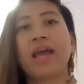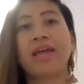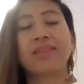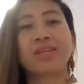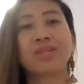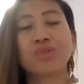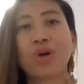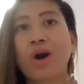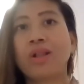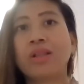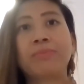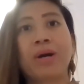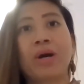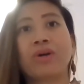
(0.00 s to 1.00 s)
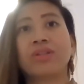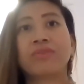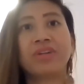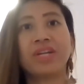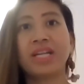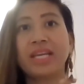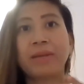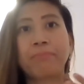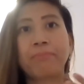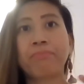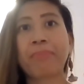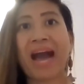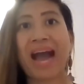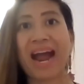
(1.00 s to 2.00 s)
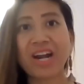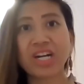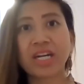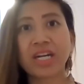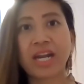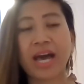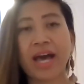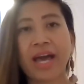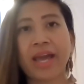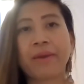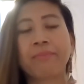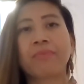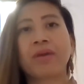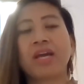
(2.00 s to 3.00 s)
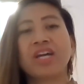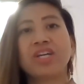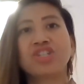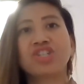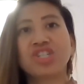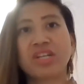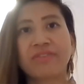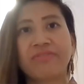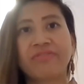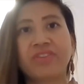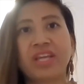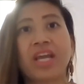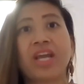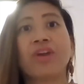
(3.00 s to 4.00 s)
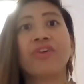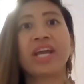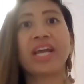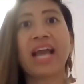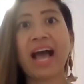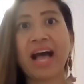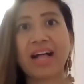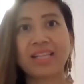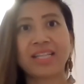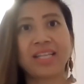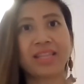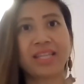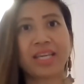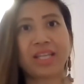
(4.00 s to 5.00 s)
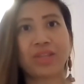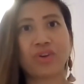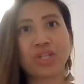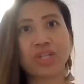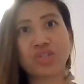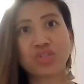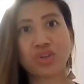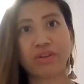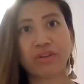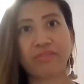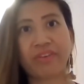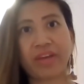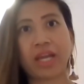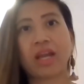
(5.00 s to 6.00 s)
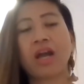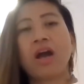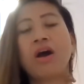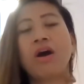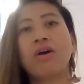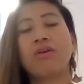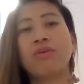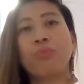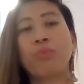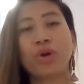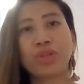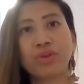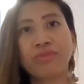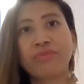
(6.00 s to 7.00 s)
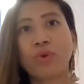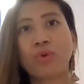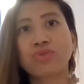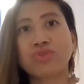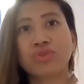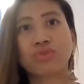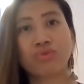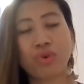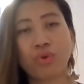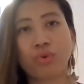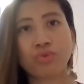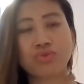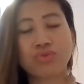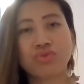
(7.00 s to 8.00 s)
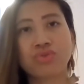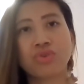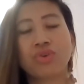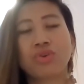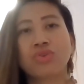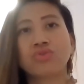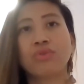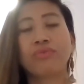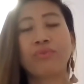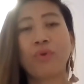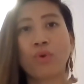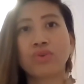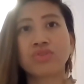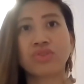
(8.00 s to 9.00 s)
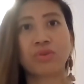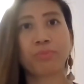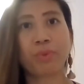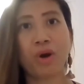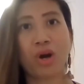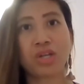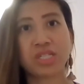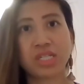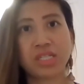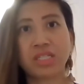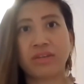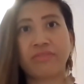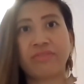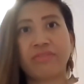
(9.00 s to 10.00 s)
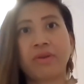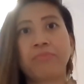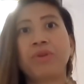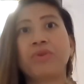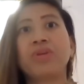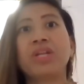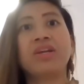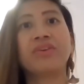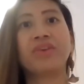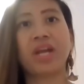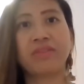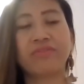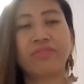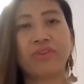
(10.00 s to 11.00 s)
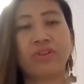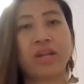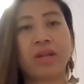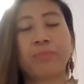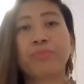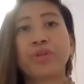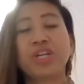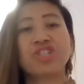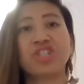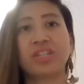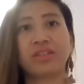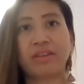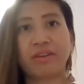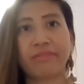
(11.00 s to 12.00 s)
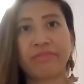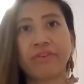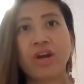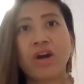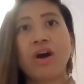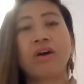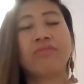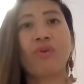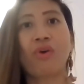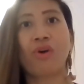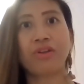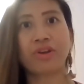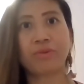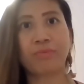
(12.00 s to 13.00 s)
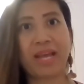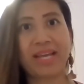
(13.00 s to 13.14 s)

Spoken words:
And it's all about really paradigm shifting, reality transurfing. What you focus on grows. So focus on the positive and be really grateful and appreciative of all your